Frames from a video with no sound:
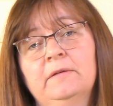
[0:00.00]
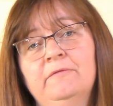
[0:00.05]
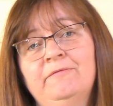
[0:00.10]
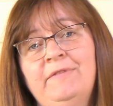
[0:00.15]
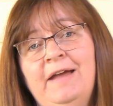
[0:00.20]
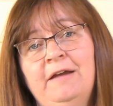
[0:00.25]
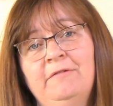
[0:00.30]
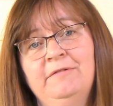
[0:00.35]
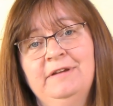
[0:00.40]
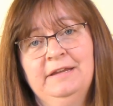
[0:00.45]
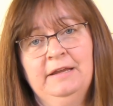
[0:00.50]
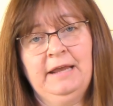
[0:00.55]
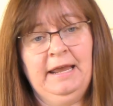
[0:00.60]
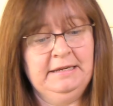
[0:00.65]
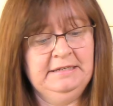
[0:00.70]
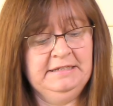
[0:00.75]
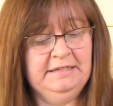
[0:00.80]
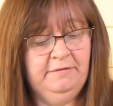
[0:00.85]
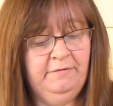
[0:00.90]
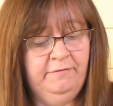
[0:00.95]

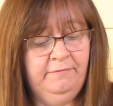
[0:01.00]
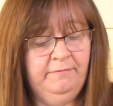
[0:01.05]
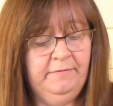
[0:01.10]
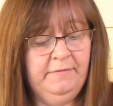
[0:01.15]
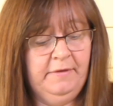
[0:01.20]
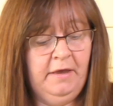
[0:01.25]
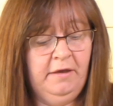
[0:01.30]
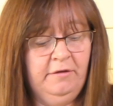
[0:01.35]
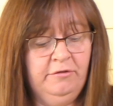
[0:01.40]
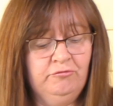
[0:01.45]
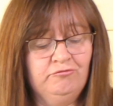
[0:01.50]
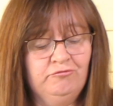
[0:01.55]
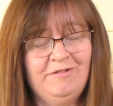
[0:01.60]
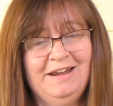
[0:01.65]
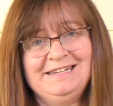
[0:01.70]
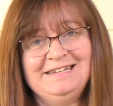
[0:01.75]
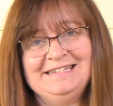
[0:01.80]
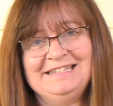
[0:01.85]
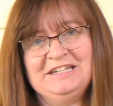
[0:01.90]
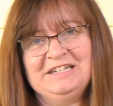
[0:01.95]
variegated
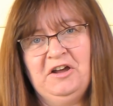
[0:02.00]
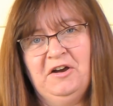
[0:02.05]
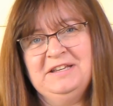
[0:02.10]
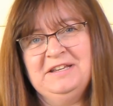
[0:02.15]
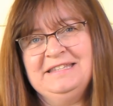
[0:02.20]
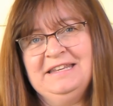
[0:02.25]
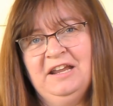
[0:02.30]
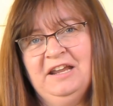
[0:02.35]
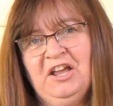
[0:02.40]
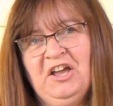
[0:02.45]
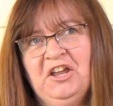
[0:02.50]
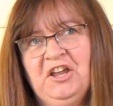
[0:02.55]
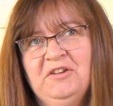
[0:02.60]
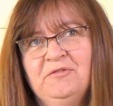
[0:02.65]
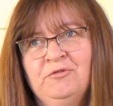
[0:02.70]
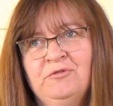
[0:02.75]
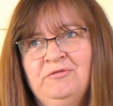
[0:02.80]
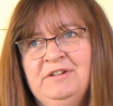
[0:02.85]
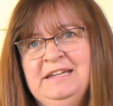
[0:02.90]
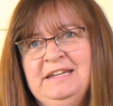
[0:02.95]
thread is nice in a kind of
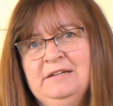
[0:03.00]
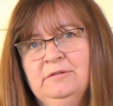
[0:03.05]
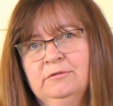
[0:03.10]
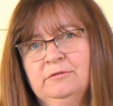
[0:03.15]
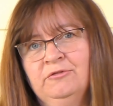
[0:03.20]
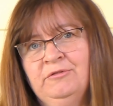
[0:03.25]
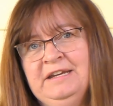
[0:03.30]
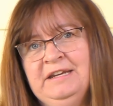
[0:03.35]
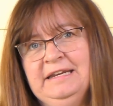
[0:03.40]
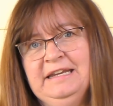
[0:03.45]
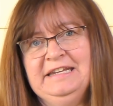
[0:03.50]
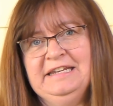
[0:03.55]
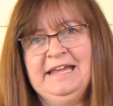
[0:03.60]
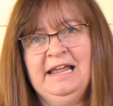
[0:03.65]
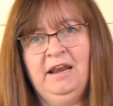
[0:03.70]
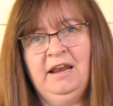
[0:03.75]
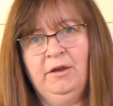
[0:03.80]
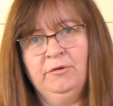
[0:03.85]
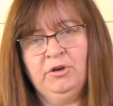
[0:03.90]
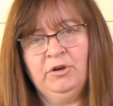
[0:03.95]
green or green and
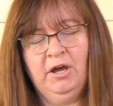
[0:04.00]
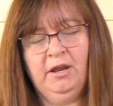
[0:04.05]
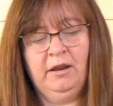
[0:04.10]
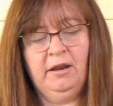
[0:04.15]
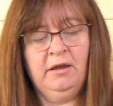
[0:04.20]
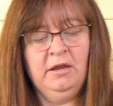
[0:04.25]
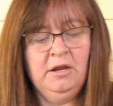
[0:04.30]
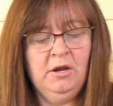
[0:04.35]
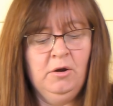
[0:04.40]
yellow colour,